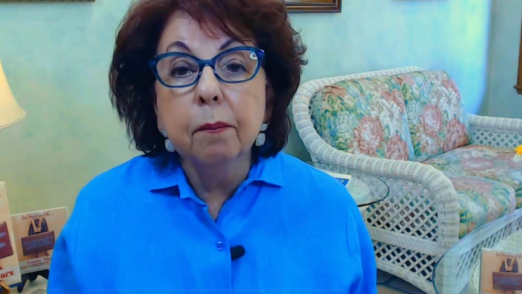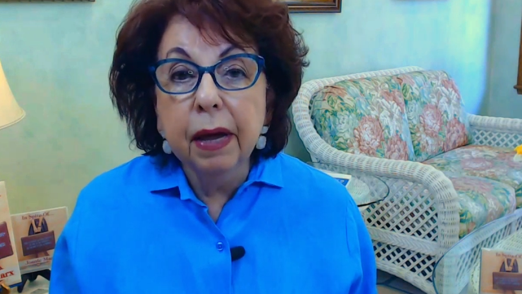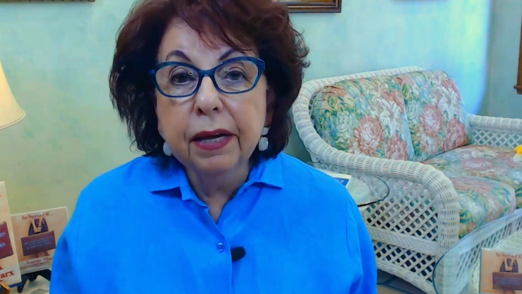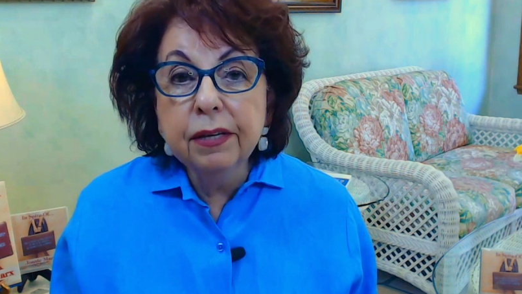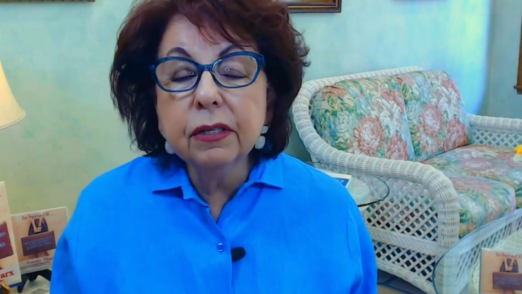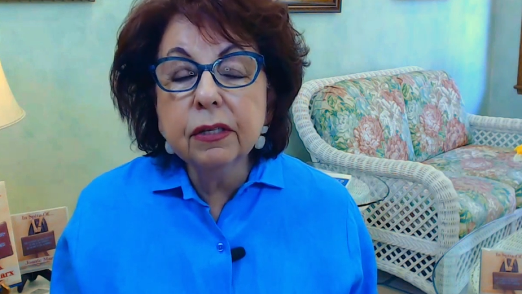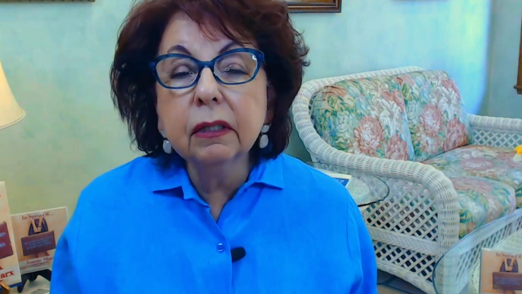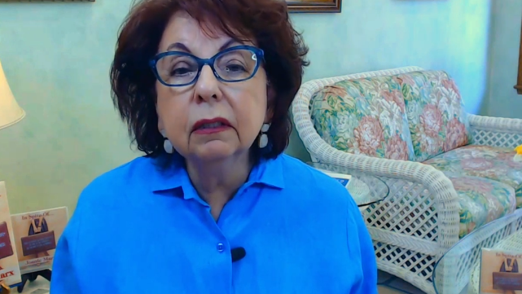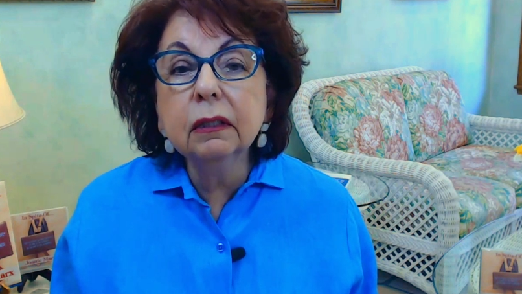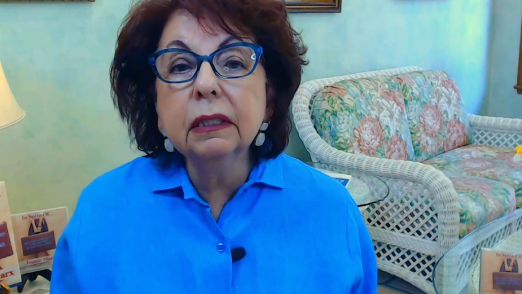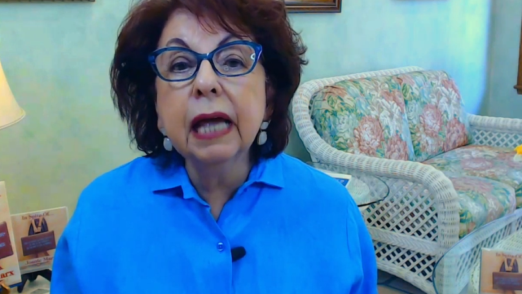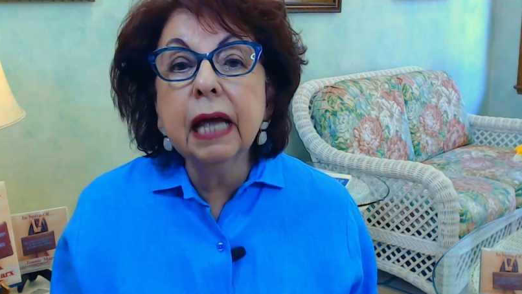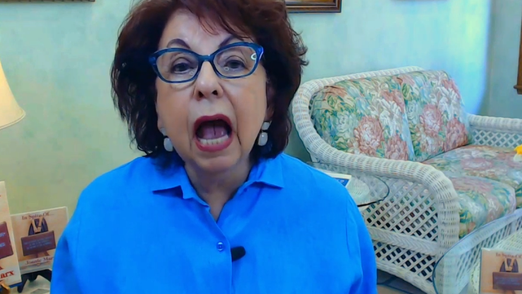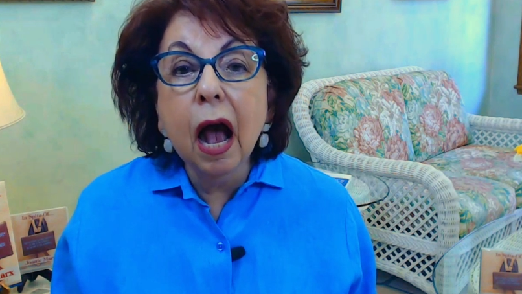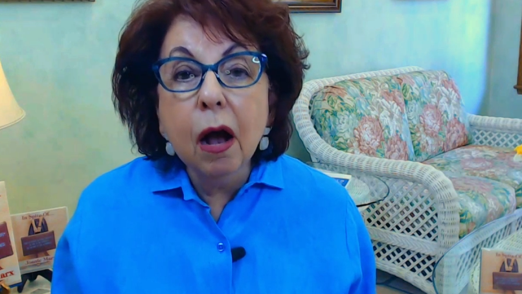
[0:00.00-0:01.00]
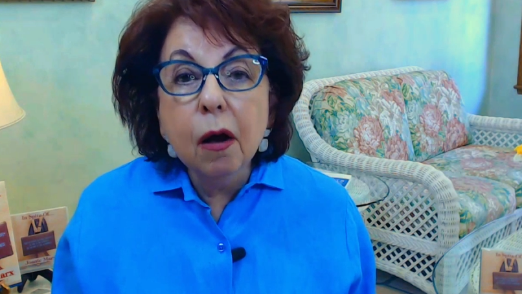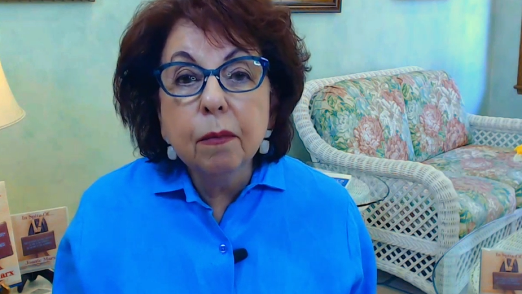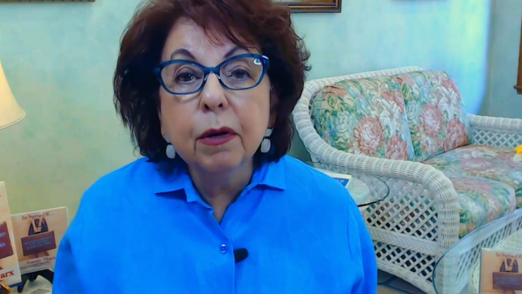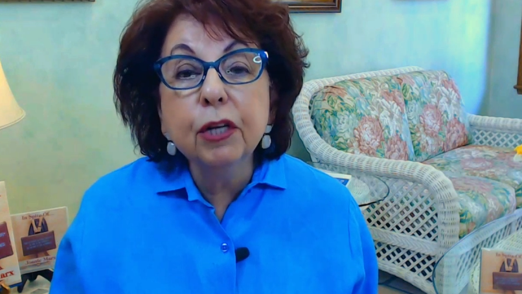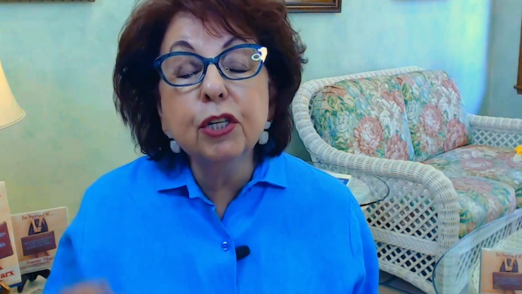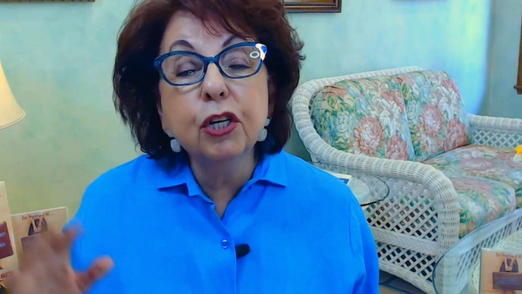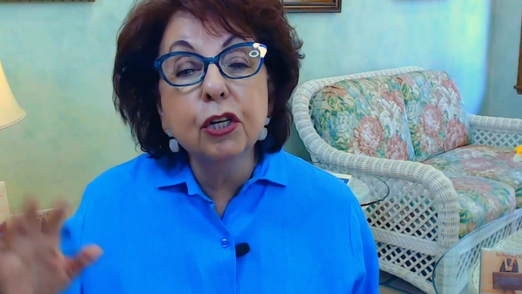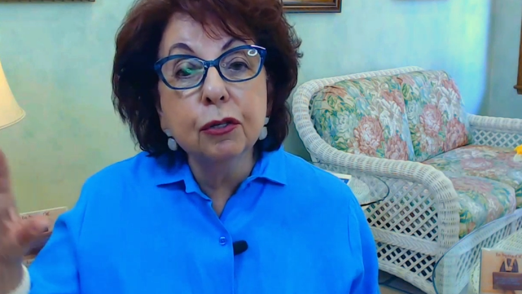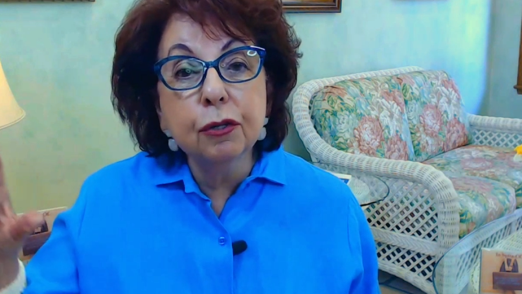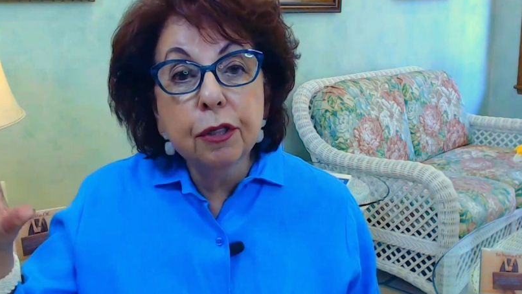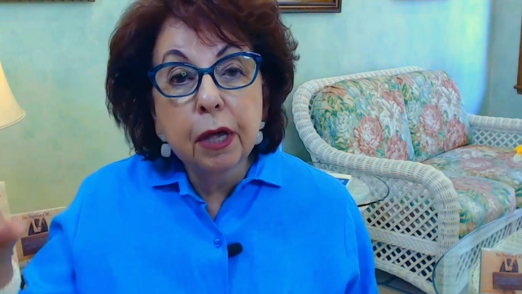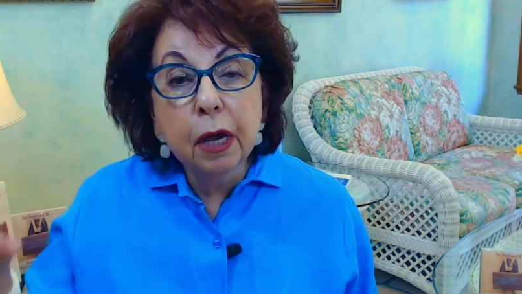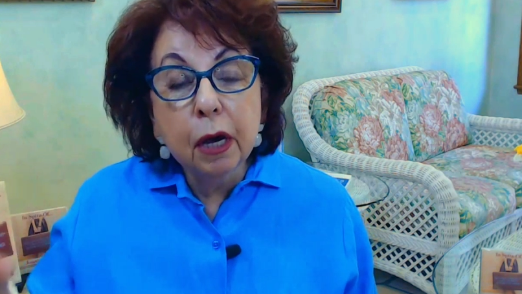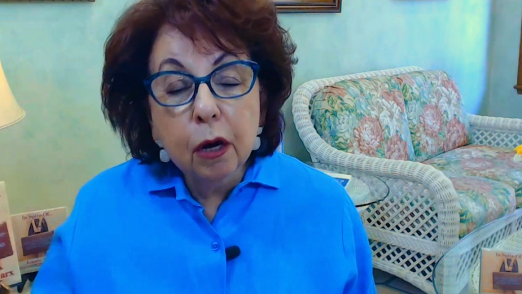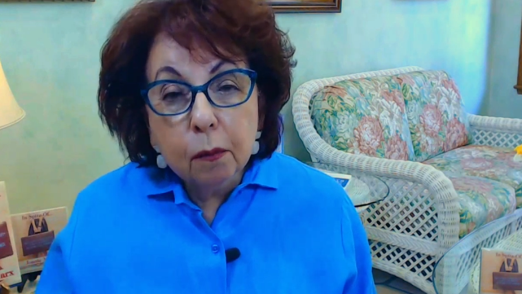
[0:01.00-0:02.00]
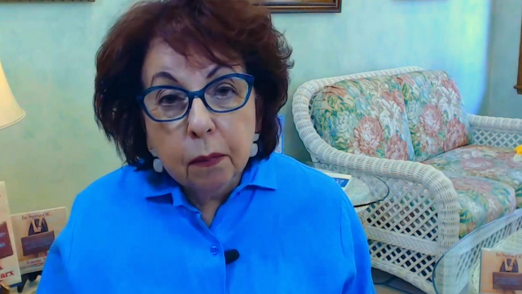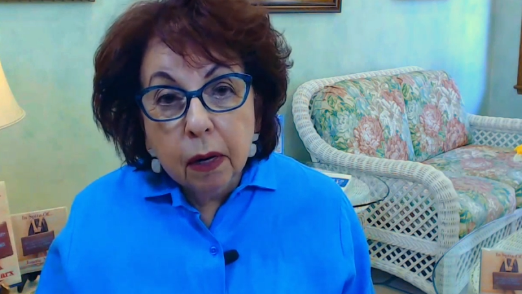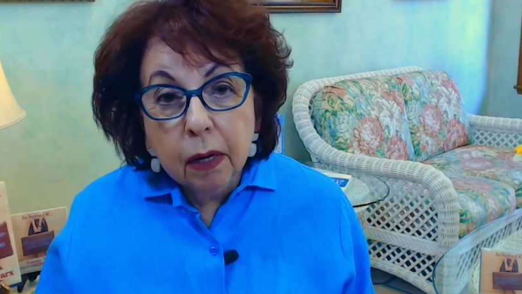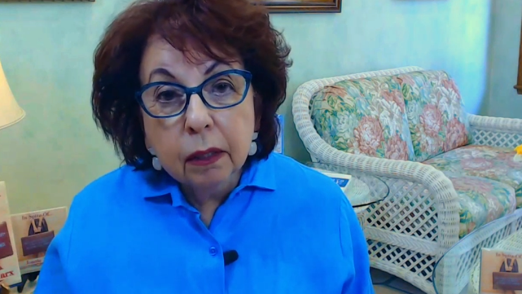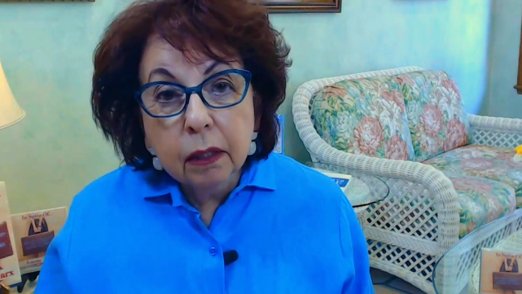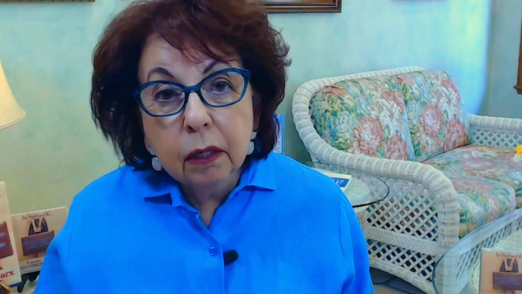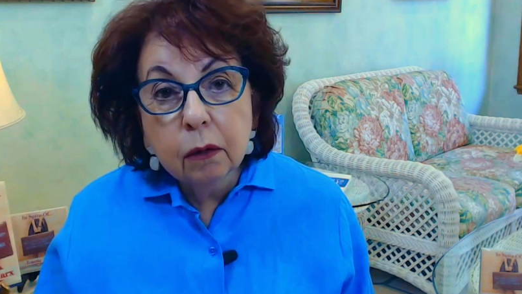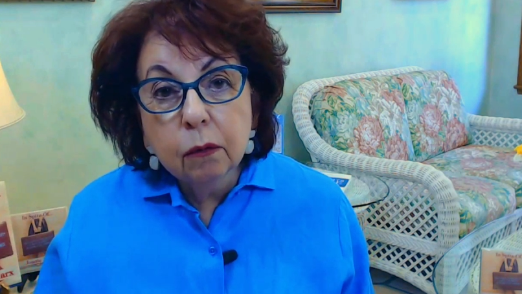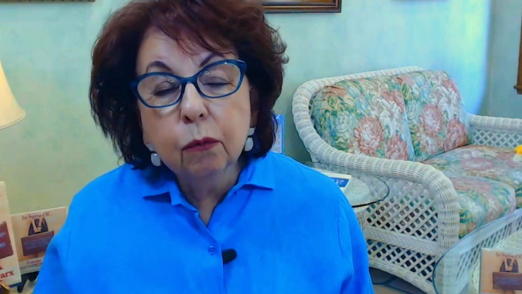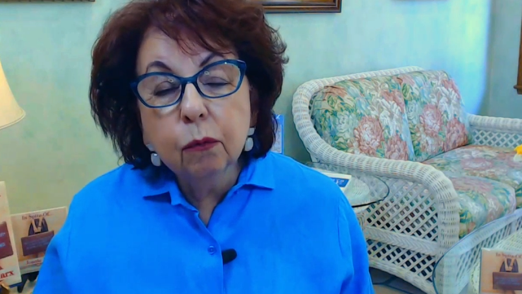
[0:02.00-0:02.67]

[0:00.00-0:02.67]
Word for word: Basically, how much is their money